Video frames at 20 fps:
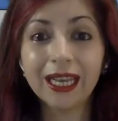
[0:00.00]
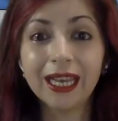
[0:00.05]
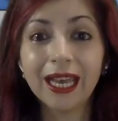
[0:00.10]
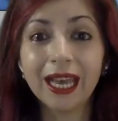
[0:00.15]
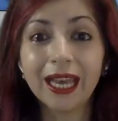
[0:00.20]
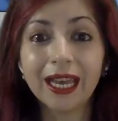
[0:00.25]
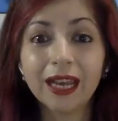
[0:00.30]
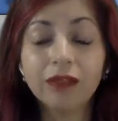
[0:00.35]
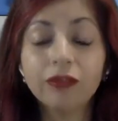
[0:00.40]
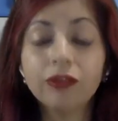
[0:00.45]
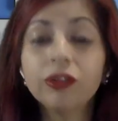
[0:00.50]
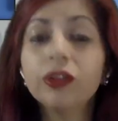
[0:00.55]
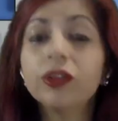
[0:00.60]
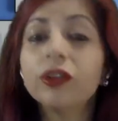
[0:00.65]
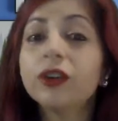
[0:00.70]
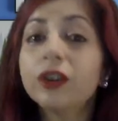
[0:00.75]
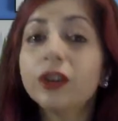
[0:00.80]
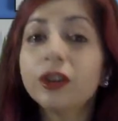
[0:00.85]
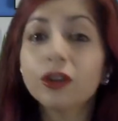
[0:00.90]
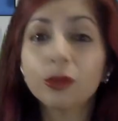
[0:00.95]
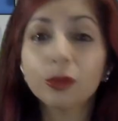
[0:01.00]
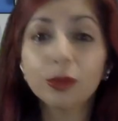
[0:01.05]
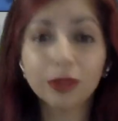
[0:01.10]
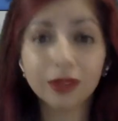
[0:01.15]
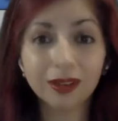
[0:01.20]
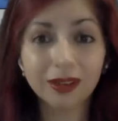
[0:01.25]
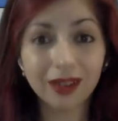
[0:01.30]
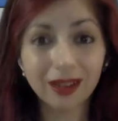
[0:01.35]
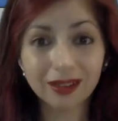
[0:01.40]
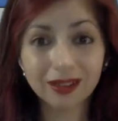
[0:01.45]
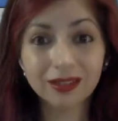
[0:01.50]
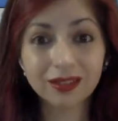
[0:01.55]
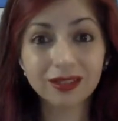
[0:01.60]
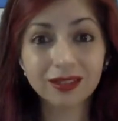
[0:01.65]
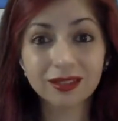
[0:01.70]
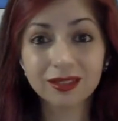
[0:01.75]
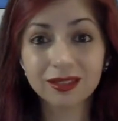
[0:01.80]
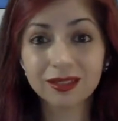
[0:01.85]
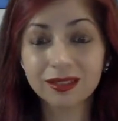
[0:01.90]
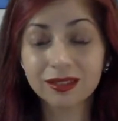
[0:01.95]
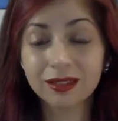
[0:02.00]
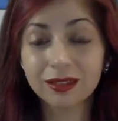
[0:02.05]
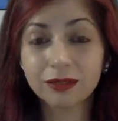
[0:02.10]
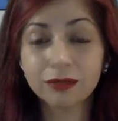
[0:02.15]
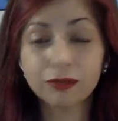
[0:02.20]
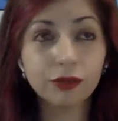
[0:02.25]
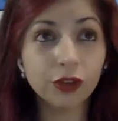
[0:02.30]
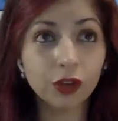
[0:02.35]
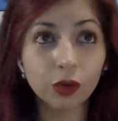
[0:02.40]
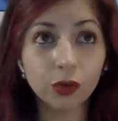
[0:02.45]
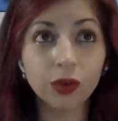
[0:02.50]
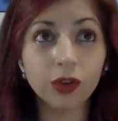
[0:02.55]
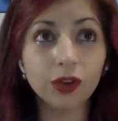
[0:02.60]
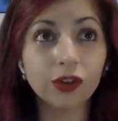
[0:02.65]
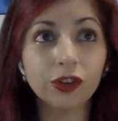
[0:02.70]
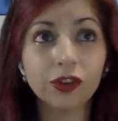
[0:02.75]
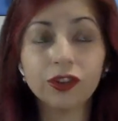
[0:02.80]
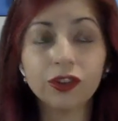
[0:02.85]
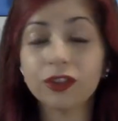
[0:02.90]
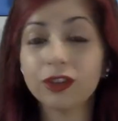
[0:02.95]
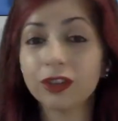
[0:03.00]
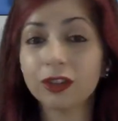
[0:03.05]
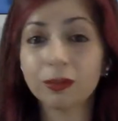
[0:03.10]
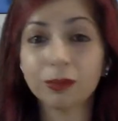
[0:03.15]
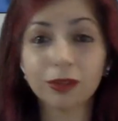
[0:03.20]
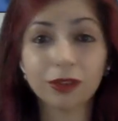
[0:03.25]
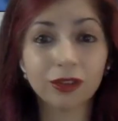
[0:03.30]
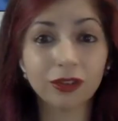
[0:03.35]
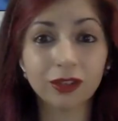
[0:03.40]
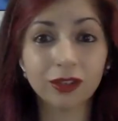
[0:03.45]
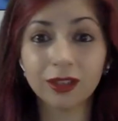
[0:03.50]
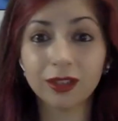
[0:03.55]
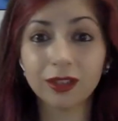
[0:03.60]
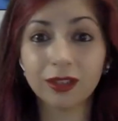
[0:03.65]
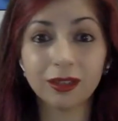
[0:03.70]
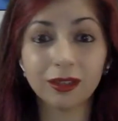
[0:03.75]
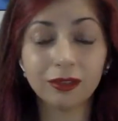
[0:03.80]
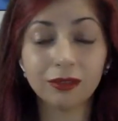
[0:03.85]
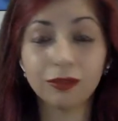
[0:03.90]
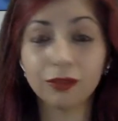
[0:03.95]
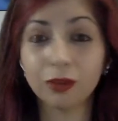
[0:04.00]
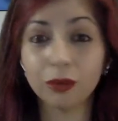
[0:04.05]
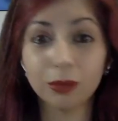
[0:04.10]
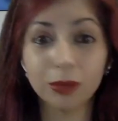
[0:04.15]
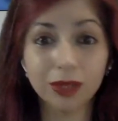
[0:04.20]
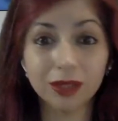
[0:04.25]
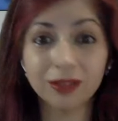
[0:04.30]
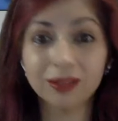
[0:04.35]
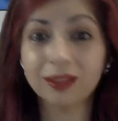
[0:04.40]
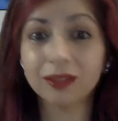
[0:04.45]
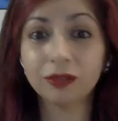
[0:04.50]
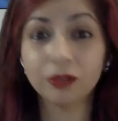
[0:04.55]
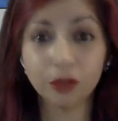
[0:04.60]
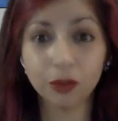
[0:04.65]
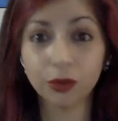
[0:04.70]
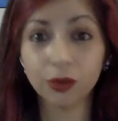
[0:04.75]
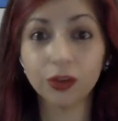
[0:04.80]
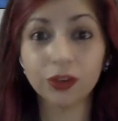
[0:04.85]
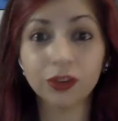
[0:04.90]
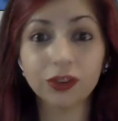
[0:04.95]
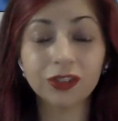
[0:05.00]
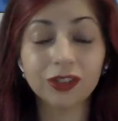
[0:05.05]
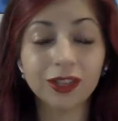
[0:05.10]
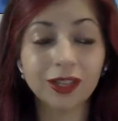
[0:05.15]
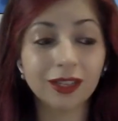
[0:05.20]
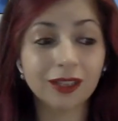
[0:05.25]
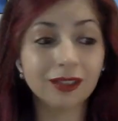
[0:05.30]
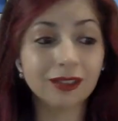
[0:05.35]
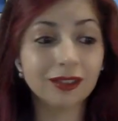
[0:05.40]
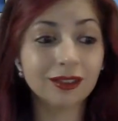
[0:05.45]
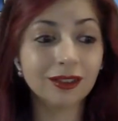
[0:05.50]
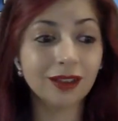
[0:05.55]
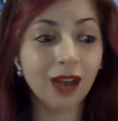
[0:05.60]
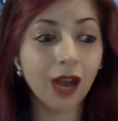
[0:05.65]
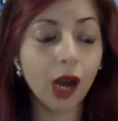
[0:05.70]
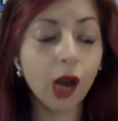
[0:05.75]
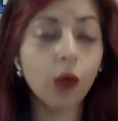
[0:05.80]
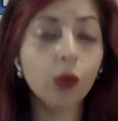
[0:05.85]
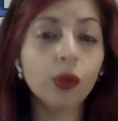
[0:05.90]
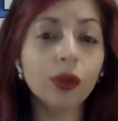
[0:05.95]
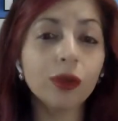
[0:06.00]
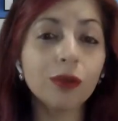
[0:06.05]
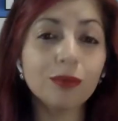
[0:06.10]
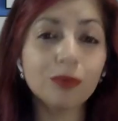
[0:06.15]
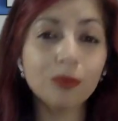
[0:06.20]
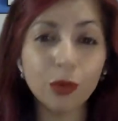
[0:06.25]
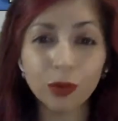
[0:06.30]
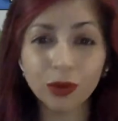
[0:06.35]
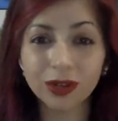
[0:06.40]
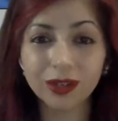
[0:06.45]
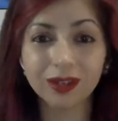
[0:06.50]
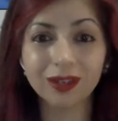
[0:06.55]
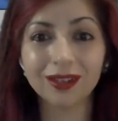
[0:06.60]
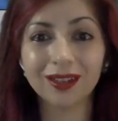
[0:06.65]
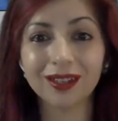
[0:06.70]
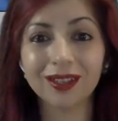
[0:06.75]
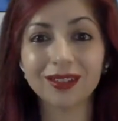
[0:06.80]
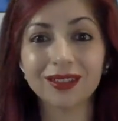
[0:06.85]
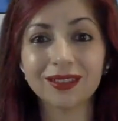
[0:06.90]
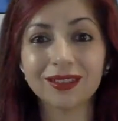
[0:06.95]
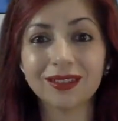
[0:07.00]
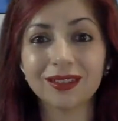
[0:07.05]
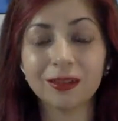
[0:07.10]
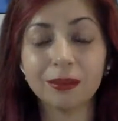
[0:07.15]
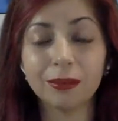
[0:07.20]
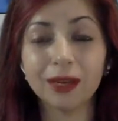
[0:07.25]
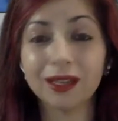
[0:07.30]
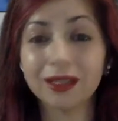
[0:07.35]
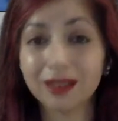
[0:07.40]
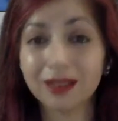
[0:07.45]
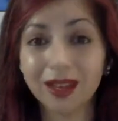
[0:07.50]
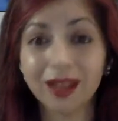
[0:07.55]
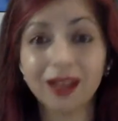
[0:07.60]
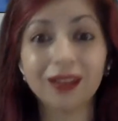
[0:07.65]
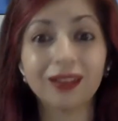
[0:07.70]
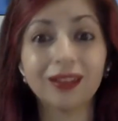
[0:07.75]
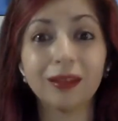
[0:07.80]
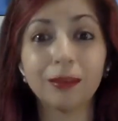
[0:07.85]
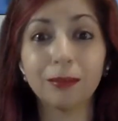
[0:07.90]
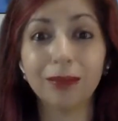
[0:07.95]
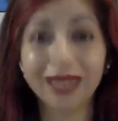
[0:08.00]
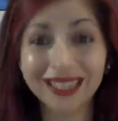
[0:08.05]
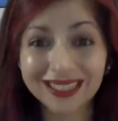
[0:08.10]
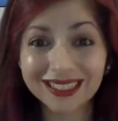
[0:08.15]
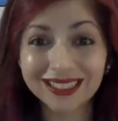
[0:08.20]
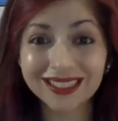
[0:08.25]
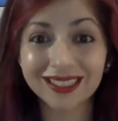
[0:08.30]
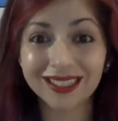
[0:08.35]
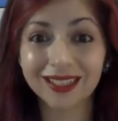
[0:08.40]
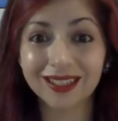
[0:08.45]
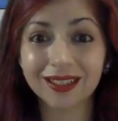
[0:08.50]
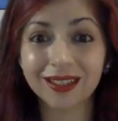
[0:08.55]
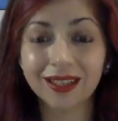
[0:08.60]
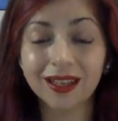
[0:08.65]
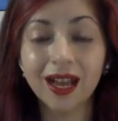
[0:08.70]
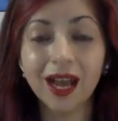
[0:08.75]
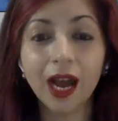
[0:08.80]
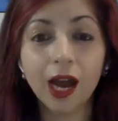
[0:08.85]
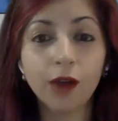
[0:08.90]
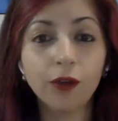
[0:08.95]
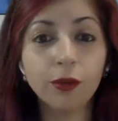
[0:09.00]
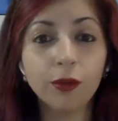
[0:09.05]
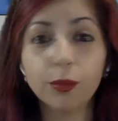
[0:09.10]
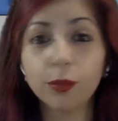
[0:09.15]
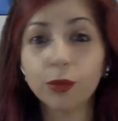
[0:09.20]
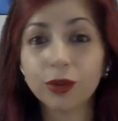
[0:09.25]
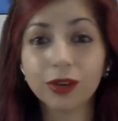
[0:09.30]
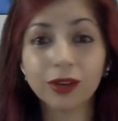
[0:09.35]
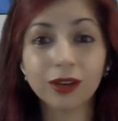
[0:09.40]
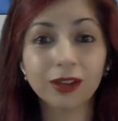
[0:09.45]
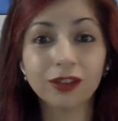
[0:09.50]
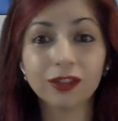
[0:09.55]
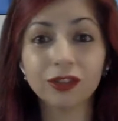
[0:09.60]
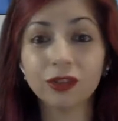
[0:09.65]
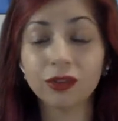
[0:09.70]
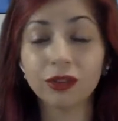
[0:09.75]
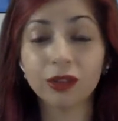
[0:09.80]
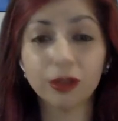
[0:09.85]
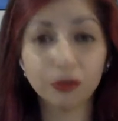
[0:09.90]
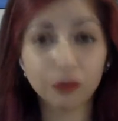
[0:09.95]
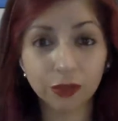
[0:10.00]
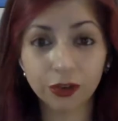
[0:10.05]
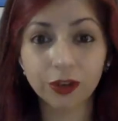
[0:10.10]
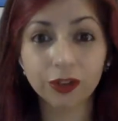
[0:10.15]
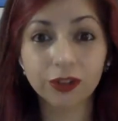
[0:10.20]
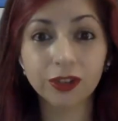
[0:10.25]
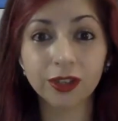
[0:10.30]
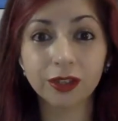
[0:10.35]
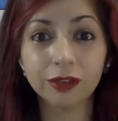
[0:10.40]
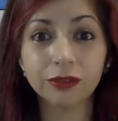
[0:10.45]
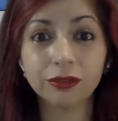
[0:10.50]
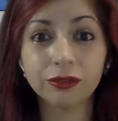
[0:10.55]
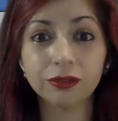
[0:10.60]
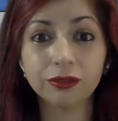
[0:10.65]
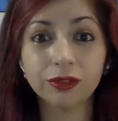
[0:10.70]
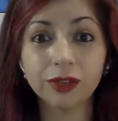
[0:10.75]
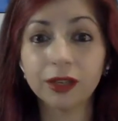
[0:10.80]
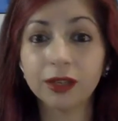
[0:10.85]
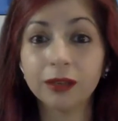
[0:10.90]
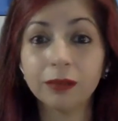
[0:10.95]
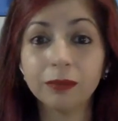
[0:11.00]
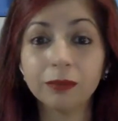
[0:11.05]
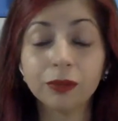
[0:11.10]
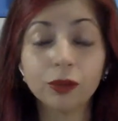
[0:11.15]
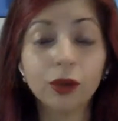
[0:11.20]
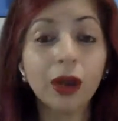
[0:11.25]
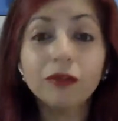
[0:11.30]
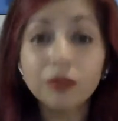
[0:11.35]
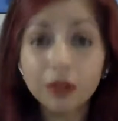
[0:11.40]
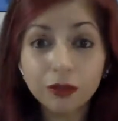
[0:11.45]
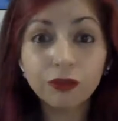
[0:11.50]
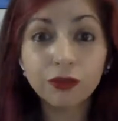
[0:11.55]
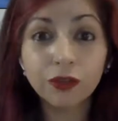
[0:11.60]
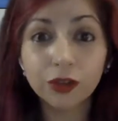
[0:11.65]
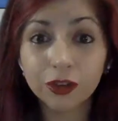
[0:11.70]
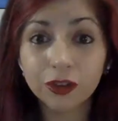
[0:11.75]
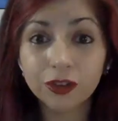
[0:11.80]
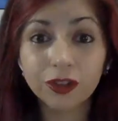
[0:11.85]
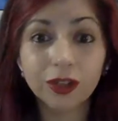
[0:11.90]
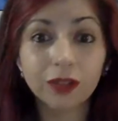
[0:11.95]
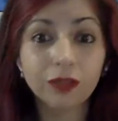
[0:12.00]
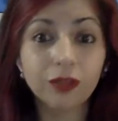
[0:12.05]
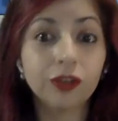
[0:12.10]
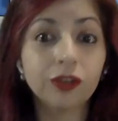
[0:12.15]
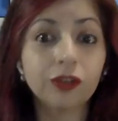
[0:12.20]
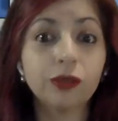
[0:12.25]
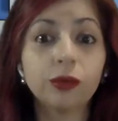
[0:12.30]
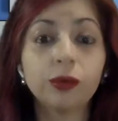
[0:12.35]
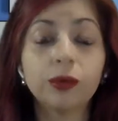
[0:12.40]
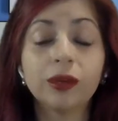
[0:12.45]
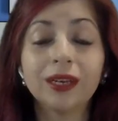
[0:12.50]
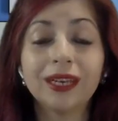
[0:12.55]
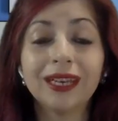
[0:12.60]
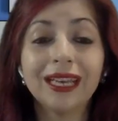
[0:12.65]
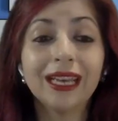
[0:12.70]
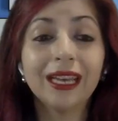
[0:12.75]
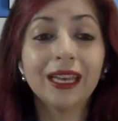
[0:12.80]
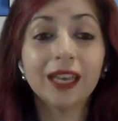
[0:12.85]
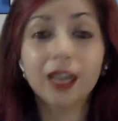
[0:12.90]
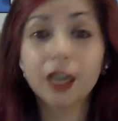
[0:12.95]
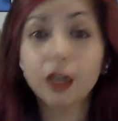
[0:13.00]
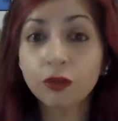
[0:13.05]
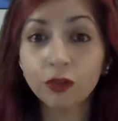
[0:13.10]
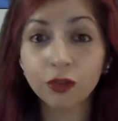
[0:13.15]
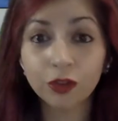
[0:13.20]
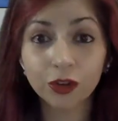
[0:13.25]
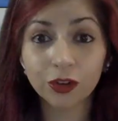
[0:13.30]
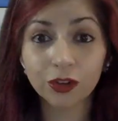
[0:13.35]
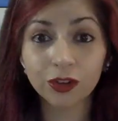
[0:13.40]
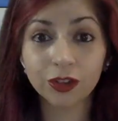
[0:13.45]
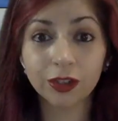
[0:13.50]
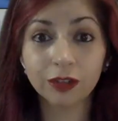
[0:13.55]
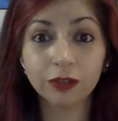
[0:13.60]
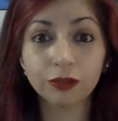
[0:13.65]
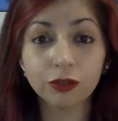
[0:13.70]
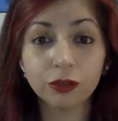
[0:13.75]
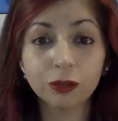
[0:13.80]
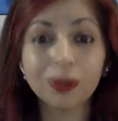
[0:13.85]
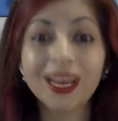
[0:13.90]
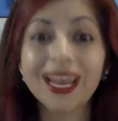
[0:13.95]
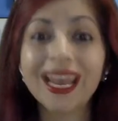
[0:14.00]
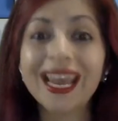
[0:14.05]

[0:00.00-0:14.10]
And I've learned over the last few years, especially few months and few years, that how important is the mental health and the mindset, how important it is to love for yourself, to have love for yourself and to care for yourself, to be